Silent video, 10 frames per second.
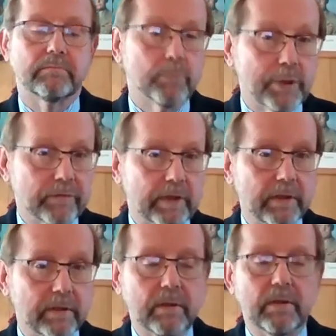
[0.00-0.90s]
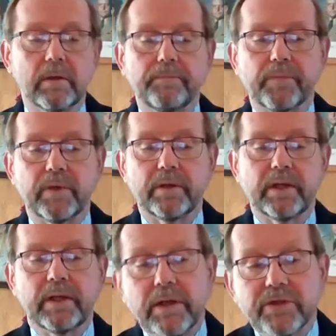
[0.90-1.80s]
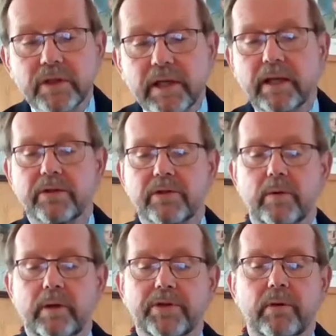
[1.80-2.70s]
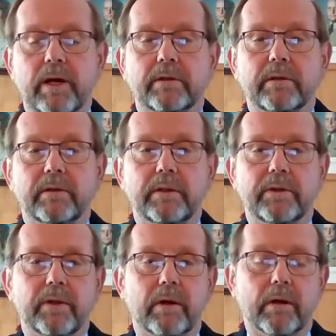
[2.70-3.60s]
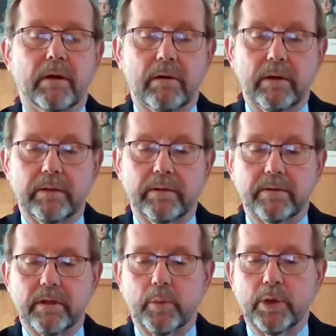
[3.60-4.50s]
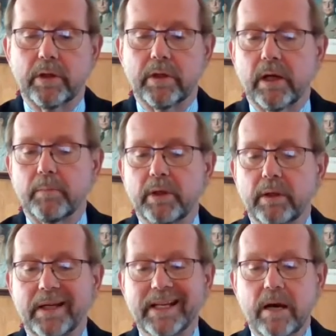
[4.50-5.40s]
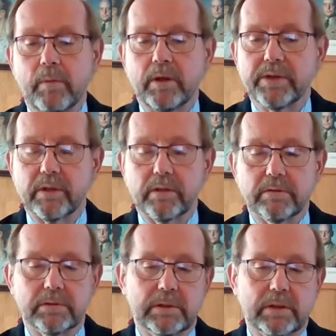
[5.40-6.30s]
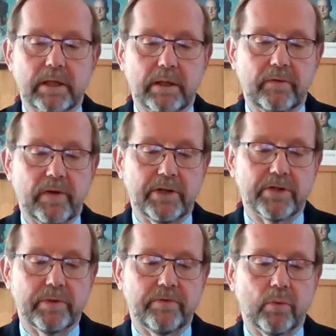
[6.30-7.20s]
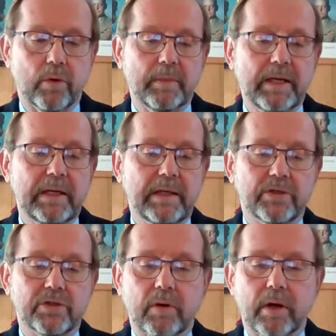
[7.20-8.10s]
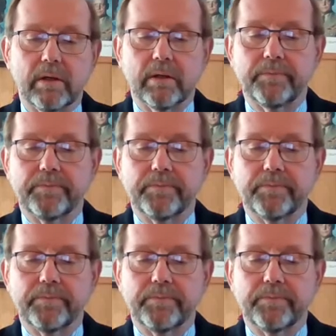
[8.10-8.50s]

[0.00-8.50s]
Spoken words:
briefly, and then instantaneously resurrected in their current, somewhat anomalous advisory form. In short,